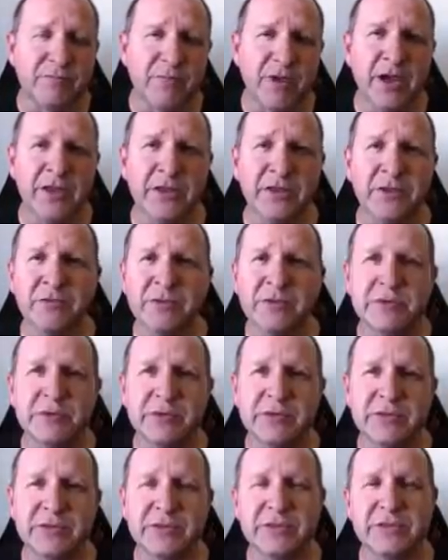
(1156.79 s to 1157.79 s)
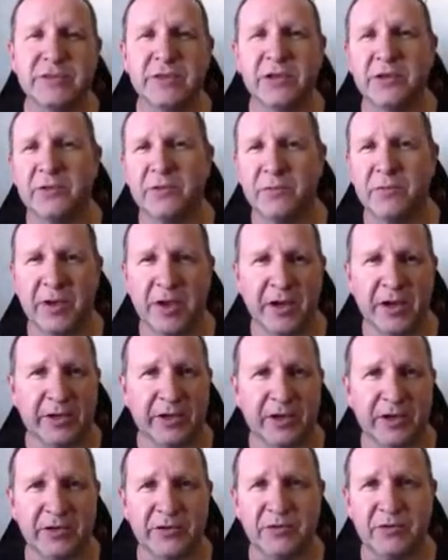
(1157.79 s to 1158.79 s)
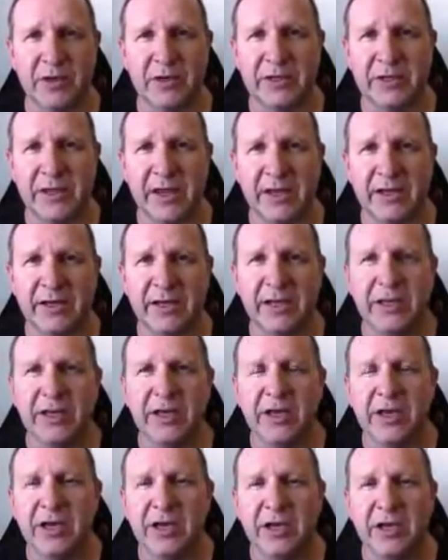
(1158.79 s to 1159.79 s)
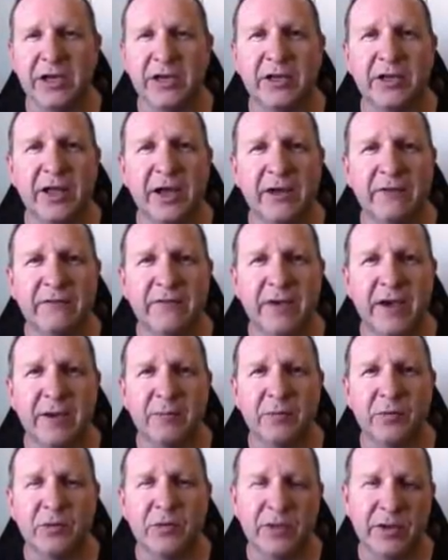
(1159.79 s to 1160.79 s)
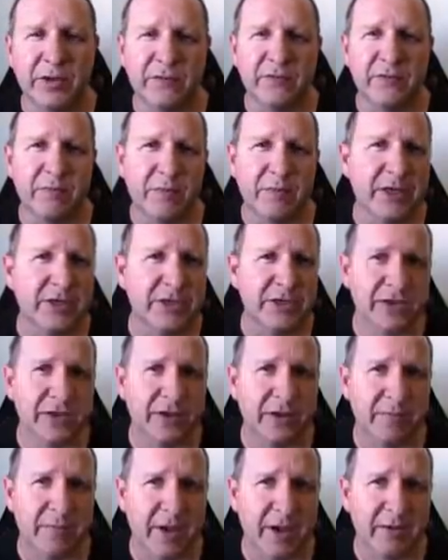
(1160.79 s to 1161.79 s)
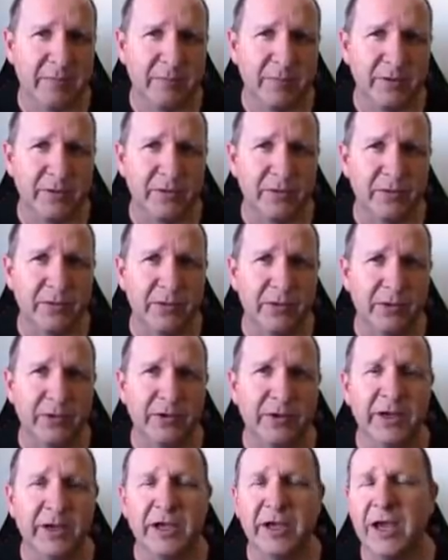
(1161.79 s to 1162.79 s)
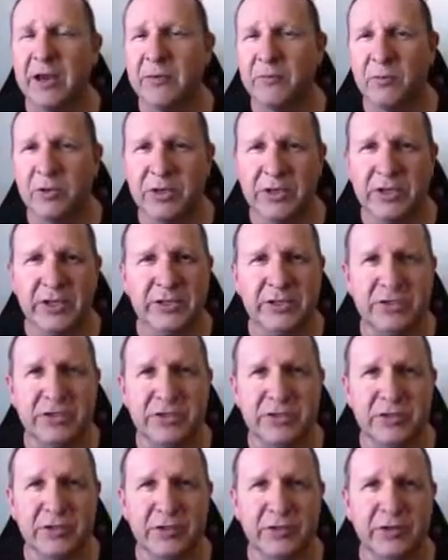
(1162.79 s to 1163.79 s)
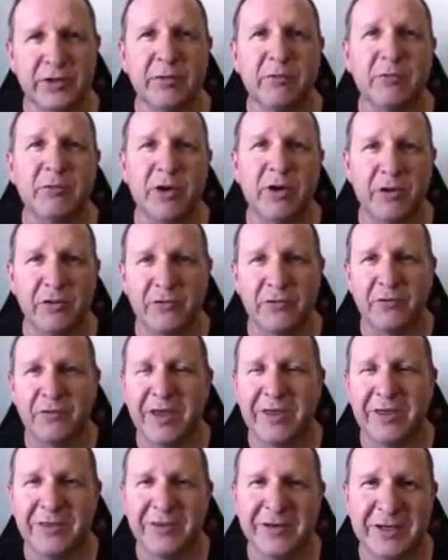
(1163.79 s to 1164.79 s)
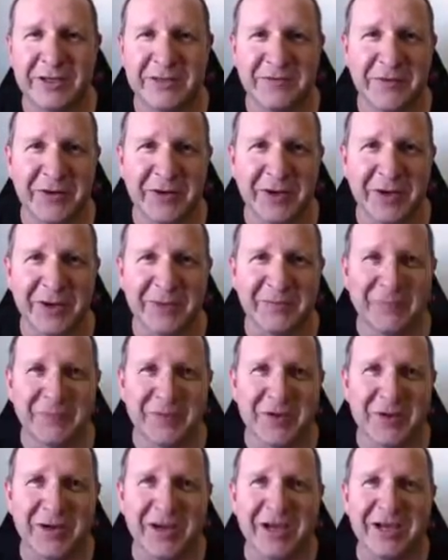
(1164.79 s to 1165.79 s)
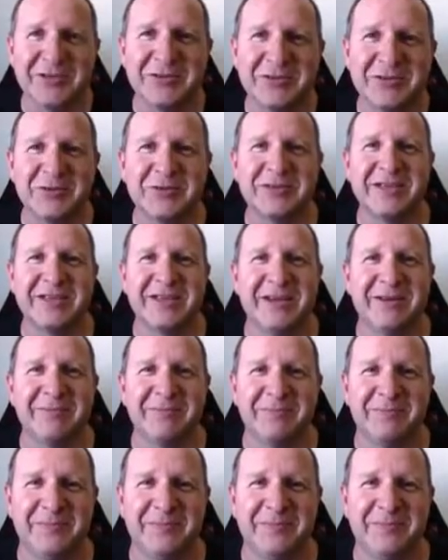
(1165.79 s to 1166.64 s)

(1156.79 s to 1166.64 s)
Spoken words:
And the resources, you'll be able to go directly to that link. It'll have all the information about Builderall and what you need to do, and we'll go through that in the next video. Okay, talk to you then.